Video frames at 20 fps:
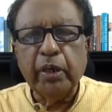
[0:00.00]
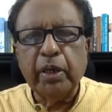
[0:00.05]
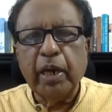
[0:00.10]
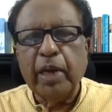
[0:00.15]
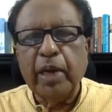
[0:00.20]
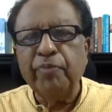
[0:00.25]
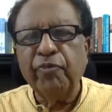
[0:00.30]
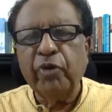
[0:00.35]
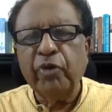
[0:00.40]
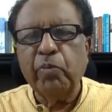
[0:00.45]
a
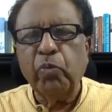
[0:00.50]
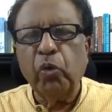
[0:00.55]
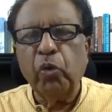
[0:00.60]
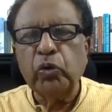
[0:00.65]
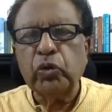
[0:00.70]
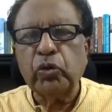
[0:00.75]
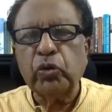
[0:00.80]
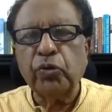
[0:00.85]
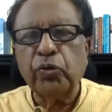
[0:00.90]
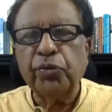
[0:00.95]
time when
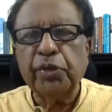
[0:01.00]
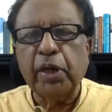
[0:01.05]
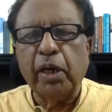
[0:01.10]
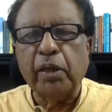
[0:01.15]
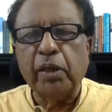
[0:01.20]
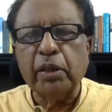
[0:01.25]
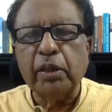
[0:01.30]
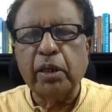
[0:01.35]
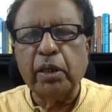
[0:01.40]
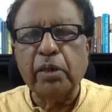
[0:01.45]
most of the
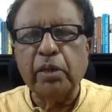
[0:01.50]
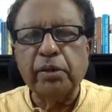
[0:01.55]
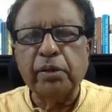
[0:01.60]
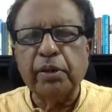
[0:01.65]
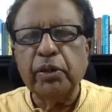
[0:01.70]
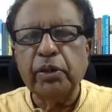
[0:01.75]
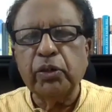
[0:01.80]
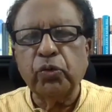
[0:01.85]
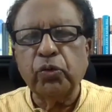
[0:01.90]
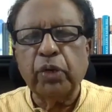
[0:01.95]
other
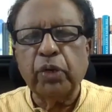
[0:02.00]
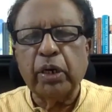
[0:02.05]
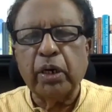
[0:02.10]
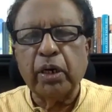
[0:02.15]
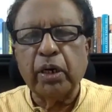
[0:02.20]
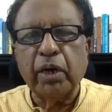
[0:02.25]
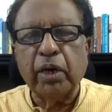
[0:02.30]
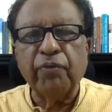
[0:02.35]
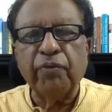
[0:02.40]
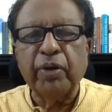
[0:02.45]
countries were
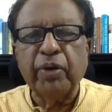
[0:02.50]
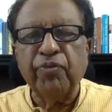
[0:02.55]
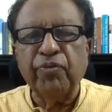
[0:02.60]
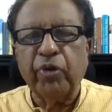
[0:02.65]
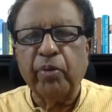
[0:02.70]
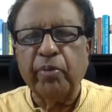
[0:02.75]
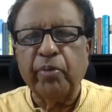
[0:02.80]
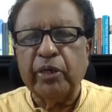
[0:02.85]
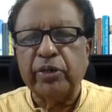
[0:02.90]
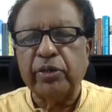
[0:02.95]
recovering
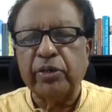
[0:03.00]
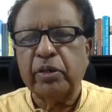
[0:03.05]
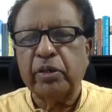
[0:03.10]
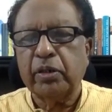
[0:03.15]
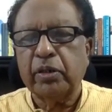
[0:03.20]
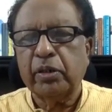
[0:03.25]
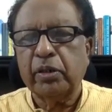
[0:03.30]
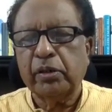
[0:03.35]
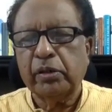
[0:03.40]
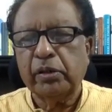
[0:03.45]
from it.
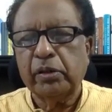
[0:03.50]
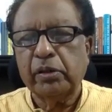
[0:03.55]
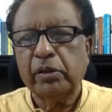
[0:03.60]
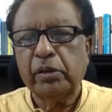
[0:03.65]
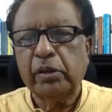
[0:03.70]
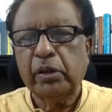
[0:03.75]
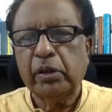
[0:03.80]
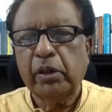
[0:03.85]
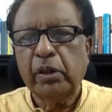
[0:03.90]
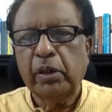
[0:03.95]

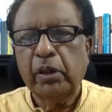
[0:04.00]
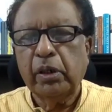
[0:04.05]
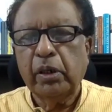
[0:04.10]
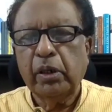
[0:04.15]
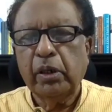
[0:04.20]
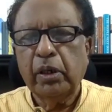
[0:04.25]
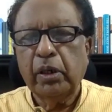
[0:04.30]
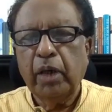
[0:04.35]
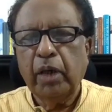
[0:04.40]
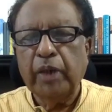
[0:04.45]

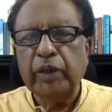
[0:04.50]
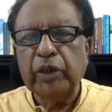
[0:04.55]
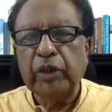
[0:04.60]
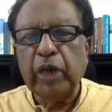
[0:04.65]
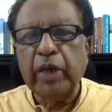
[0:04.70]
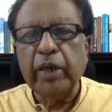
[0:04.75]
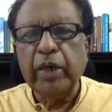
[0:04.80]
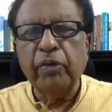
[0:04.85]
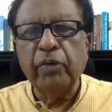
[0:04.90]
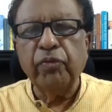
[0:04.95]
And
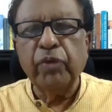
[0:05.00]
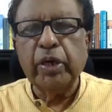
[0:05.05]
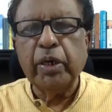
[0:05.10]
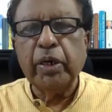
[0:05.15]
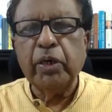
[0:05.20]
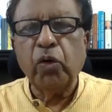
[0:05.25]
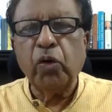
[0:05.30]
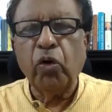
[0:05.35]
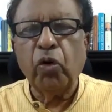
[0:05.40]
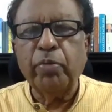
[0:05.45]
China, where
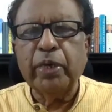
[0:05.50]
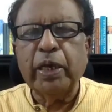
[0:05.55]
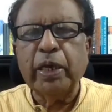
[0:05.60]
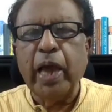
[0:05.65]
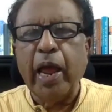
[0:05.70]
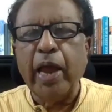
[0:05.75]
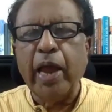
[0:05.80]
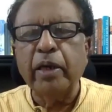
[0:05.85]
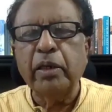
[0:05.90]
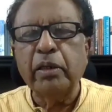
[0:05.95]
it all
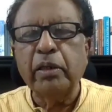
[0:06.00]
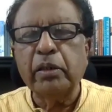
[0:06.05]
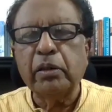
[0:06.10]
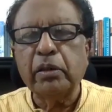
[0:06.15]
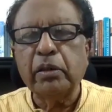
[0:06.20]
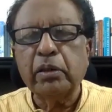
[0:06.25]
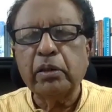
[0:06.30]
began,